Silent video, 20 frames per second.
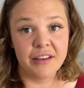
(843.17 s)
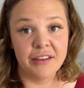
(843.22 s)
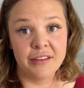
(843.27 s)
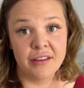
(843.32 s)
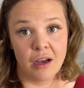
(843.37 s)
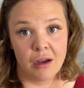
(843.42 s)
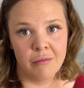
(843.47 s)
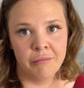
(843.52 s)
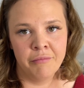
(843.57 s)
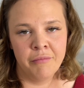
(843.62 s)

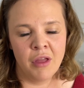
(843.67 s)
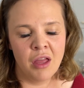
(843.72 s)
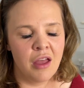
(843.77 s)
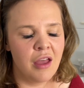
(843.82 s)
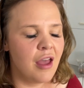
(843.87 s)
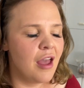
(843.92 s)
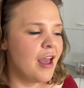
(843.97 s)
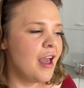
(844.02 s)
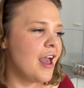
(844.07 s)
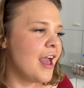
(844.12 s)
yum.
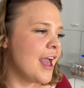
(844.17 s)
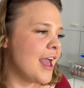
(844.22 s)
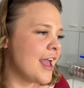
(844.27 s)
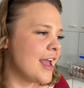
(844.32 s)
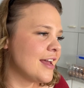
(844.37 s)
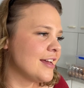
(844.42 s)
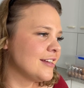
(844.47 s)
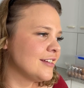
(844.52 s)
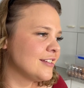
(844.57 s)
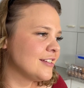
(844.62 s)

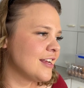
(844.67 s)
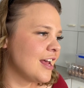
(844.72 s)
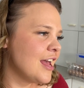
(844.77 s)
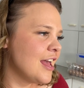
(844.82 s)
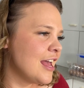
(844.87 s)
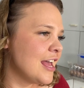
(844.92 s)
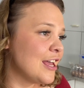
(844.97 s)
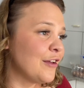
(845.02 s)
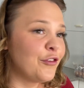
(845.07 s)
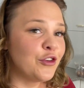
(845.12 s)
And
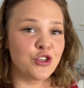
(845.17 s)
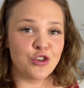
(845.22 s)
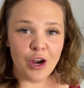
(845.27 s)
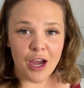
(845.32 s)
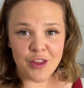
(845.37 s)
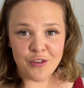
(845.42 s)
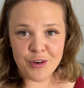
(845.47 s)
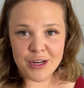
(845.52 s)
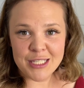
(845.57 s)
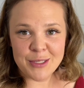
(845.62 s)
if you try
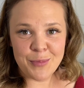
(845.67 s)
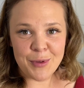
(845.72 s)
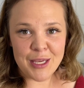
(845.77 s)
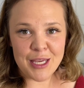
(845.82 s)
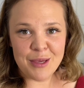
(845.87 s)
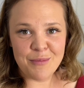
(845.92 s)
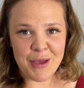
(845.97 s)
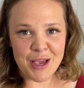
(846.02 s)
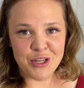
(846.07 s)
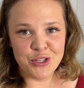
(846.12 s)
the
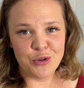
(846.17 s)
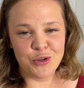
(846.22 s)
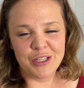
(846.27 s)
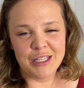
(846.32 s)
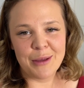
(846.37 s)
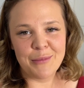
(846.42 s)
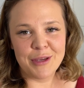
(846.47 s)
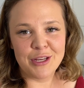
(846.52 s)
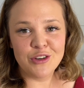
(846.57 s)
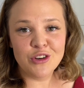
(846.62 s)
recipe, make sure you
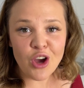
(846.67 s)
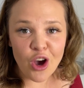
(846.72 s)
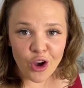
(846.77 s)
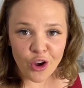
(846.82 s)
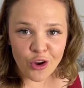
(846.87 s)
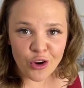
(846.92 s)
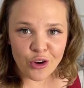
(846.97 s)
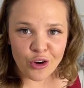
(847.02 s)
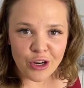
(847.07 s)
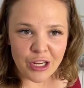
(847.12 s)
let me
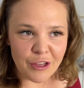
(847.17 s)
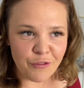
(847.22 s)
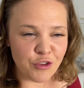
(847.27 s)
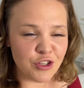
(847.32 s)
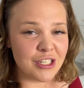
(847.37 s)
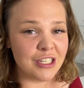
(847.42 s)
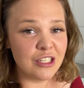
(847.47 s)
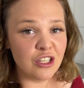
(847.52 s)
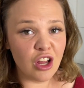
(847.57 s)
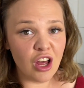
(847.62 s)
know. If you
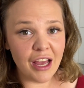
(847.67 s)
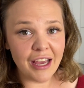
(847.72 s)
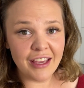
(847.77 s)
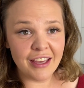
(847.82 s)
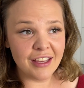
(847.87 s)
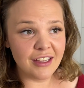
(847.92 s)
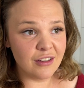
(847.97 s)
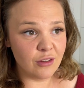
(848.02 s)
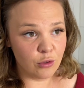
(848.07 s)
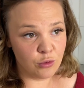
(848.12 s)
didn't like
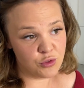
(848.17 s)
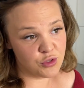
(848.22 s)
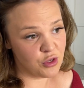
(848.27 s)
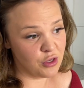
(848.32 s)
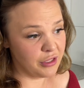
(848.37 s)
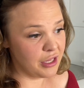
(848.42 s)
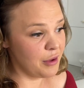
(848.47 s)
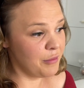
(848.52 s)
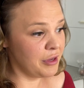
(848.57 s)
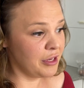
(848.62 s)
it, also
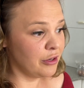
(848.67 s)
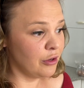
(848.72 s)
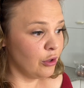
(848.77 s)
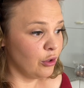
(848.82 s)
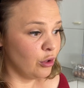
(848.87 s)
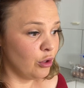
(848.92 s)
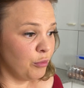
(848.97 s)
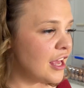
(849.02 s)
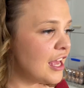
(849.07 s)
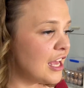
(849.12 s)
let me
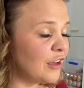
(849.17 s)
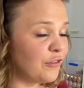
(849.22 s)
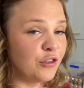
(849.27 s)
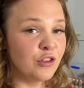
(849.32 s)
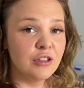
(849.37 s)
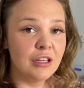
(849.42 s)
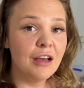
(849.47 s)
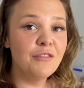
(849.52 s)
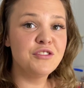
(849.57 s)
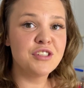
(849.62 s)
know. If you
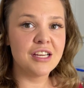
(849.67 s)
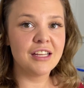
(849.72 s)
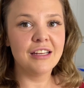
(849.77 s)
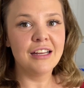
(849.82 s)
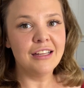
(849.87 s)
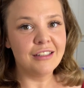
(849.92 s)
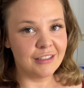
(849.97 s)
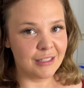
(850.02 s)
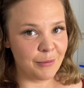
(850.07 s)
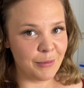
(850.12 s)
loved it,
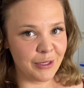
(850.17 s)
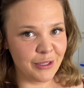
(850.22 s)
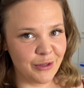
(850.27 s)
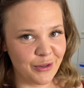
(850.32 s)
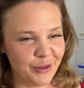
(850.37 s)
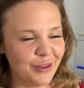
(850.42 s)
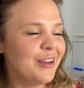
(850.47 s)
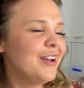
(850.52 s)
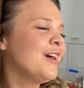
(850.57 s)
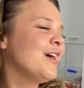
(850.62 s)
let me
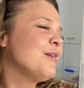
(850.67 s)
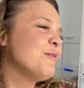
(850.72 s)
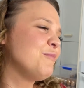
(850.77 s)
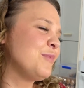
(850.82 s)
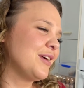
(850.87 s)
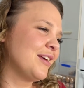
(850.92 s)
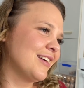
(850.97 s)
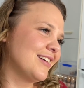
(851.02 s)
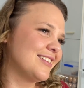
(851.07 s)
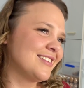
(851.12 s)
know
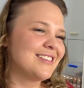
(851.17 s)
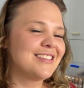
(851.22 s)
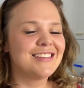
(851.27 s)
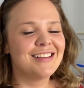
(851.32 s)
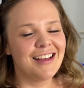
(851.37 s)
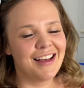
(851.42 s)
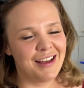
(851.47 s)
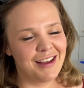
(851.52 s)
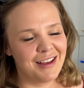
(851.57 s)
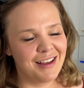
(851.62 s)
because
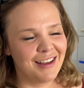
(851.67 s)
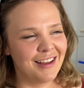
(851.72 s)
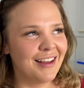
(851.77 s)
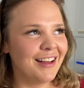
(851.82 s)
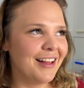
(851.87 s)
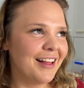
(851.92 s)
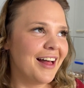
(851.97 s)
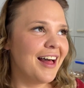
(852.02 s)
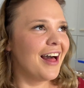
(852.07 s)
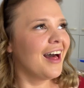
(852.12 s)
I
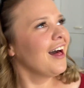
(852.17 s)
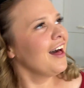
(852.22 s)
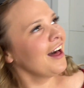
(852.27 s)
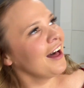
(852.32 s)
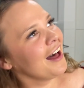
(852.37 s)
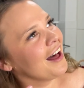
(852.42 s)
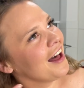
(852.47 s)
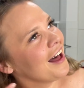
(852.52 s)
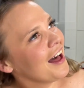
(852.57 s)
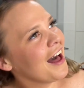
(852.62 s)

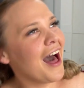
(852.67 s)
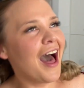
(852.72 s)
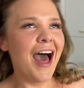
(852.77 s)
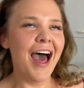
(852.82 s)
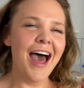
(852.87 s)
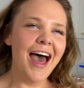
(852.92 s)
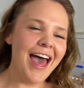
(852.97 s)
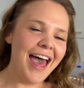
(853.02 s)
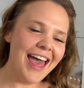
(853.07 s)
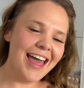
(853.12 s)

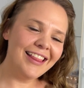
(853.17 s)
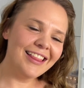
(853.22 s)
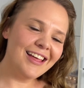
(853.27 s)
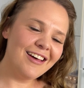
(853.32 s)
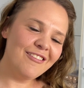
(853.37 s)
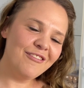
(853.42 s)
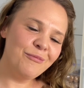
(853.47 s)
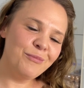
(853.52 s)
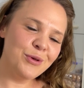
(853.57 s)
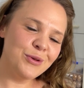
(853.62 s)

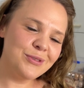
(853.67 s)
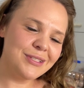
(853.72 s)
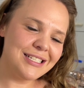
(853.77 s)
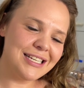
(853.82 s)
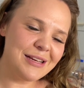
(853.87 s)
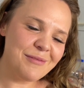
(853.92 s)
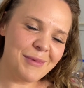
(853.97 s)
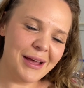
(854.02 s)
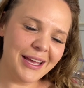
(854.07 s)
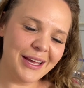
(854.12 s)
love
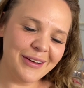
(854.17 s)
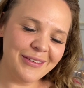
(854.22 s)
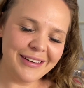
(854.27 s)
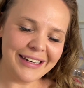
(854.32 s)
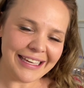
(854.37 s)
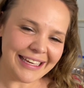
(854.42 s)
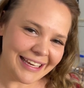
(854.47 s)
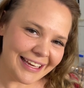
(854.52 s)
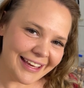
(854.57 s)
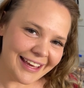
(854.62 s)
boosting my own
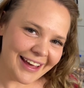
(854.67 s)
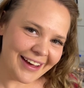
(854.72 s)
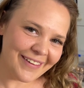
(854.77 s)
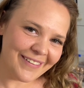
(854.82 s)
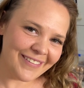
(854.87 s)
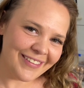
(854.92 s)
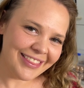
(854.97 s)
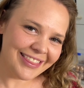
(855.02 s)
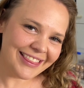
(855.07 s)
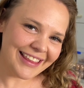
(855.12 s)
ego.
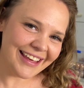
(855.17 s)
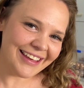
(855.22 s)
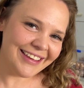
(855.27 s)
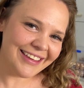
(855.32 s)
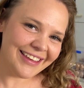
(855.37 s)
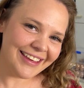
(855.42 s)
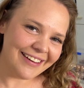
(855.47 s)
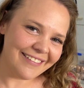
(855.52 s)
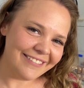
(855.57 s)
Thank you.